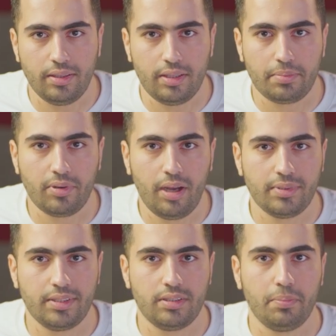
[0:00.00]
in the
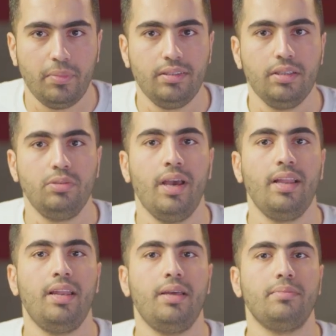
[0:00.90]
prompts submitted to
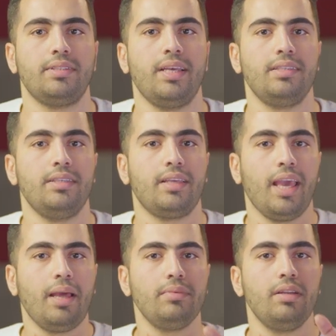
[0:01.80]
LLMs as it
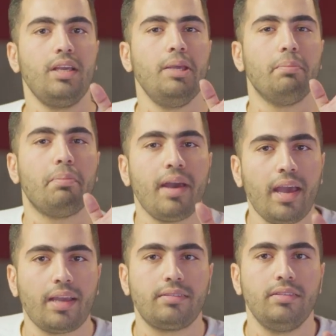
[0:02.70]
can
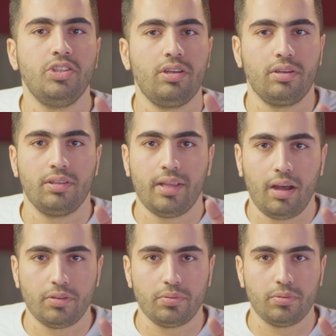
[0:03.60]
impact the generated
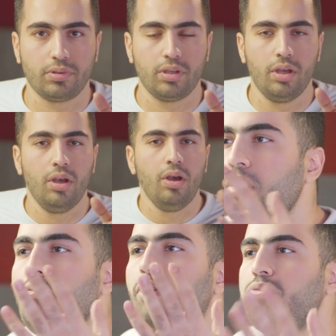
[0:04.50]
output.
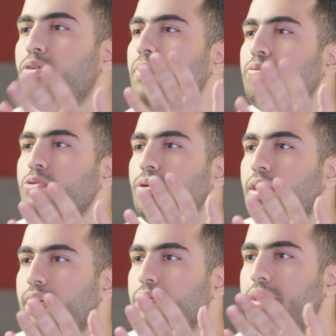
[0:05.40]
What format would you
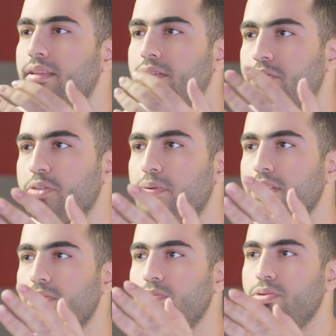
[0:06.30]
like to get in
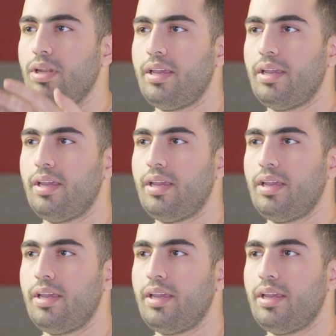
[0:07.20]
response? Would you